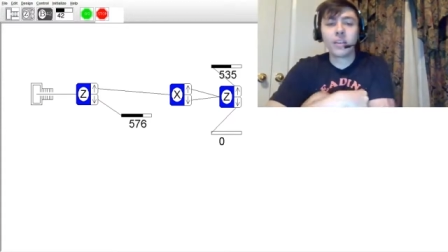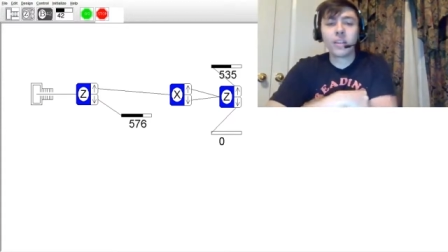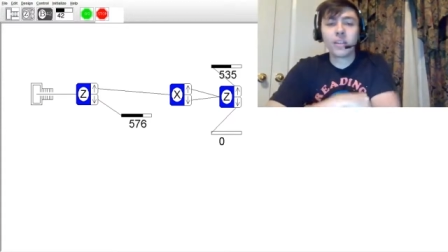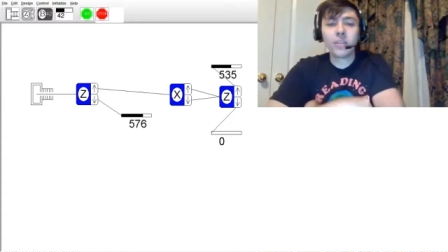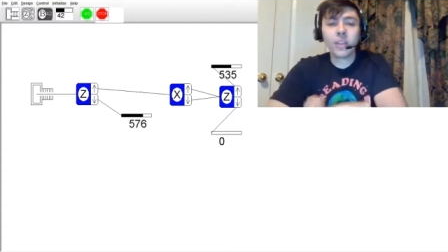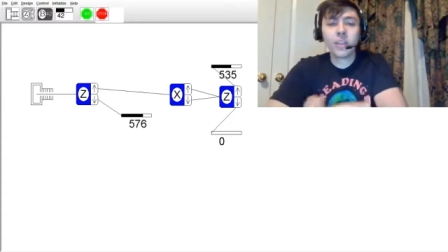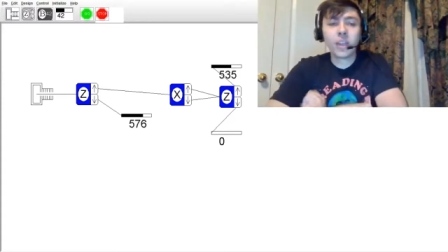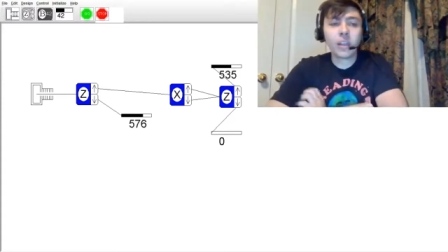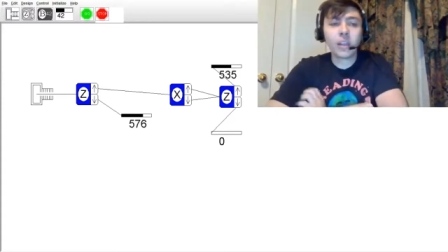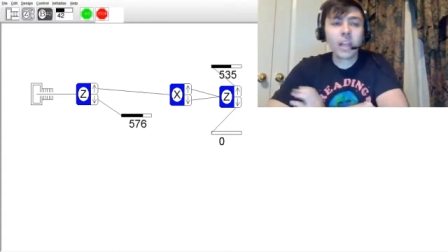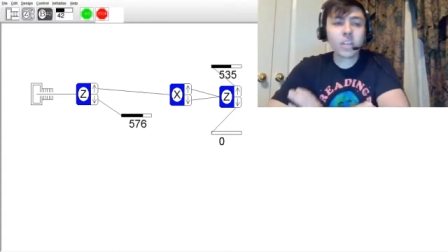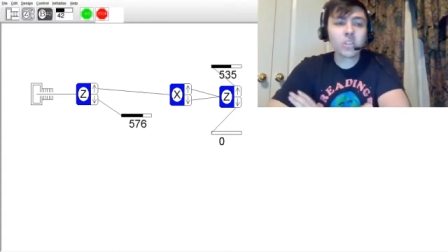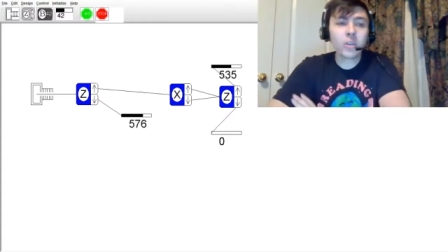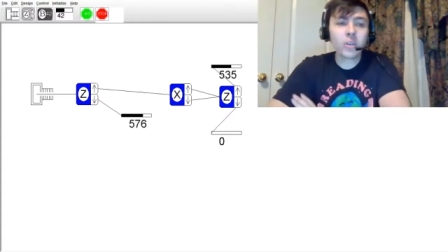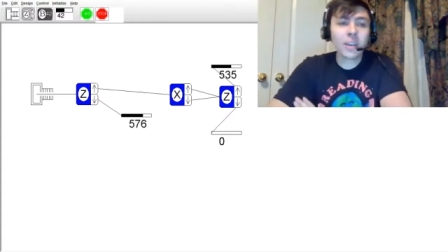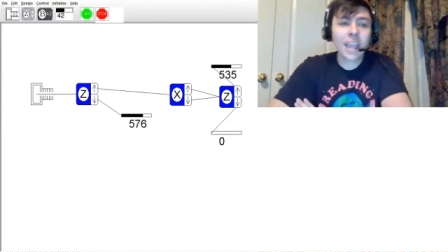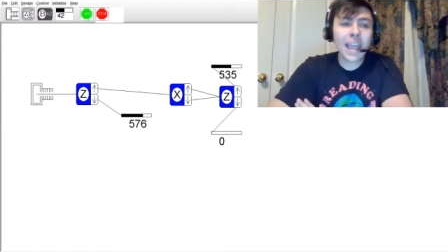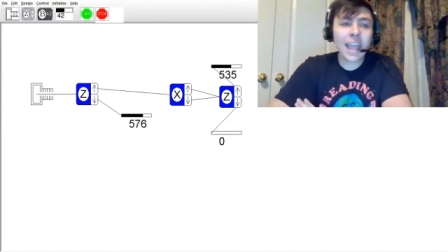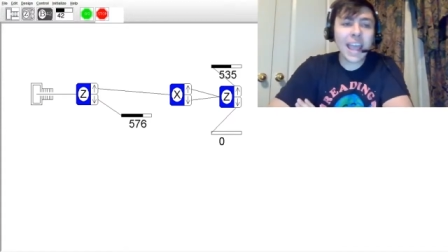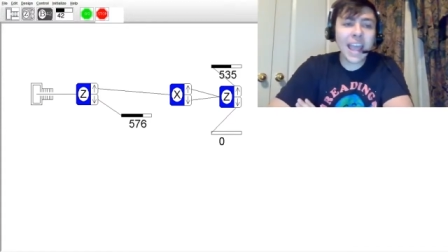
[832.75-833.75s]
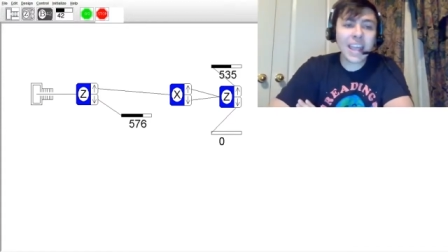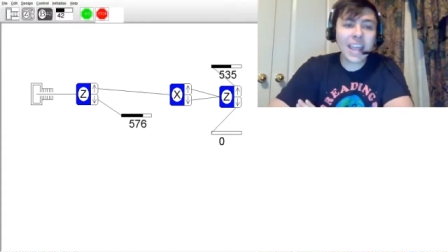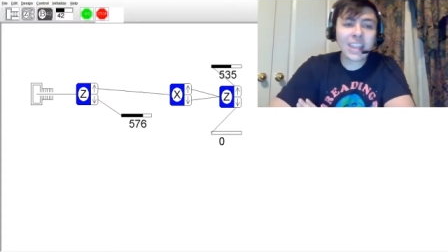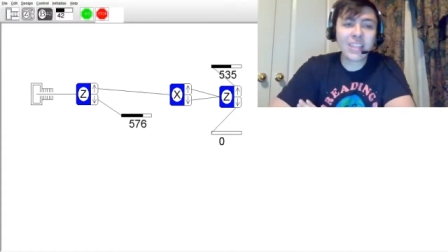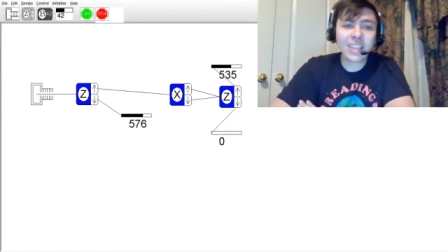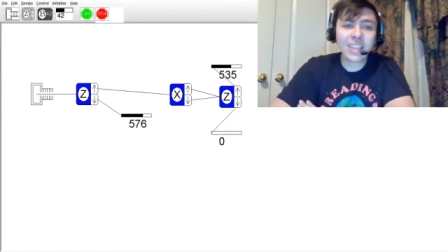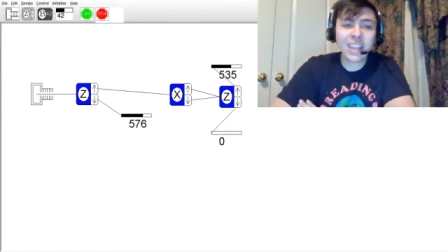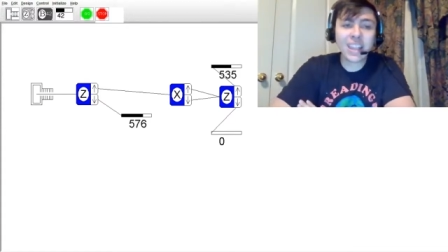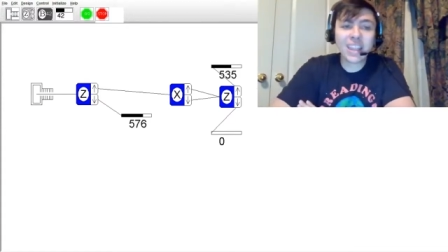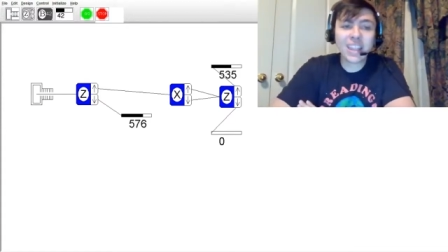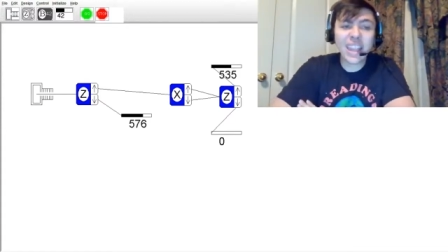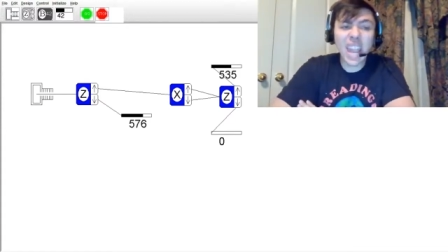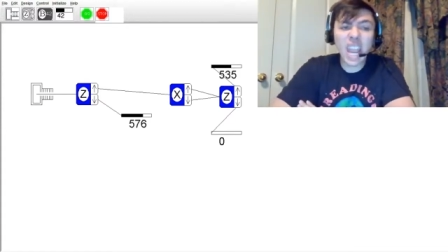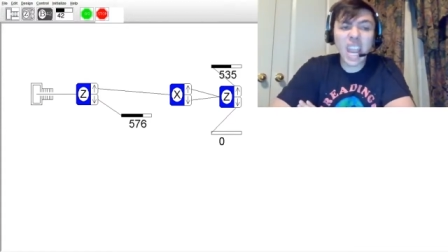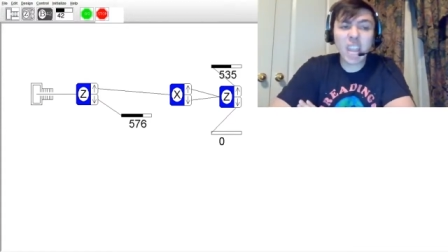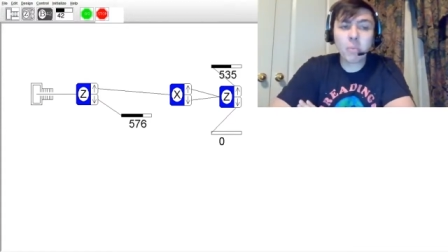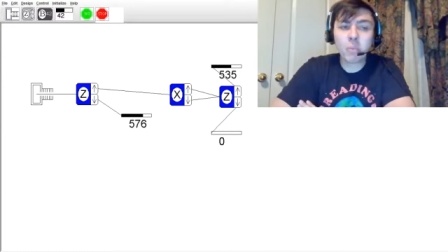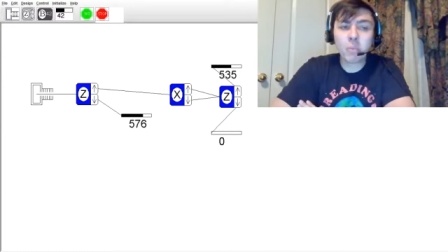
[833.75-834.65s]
the electron has the same